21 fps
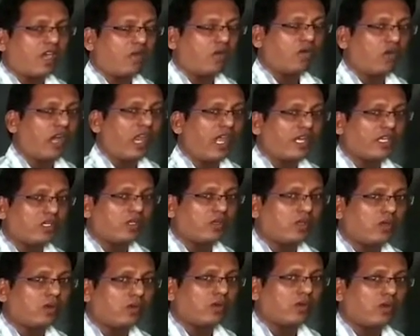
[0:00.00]
I would like
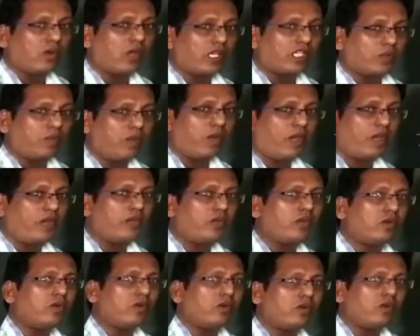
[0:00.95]
to explain
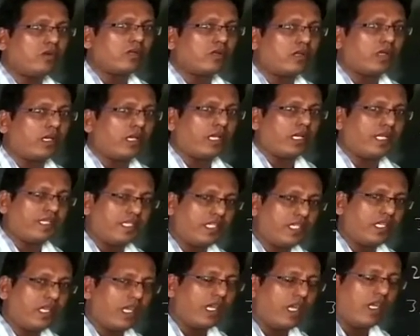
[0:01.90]
you in
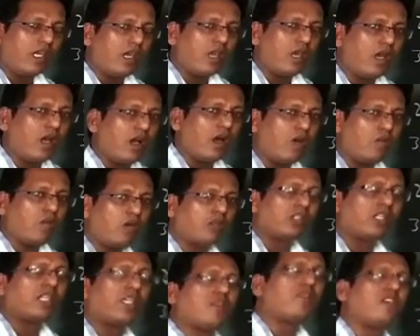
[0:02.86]
detail
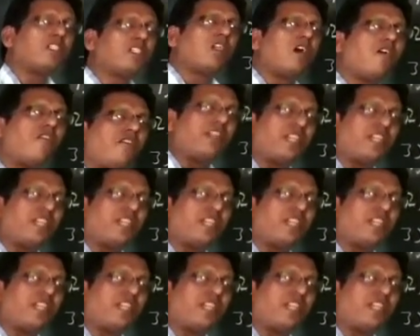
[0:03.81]
about the division of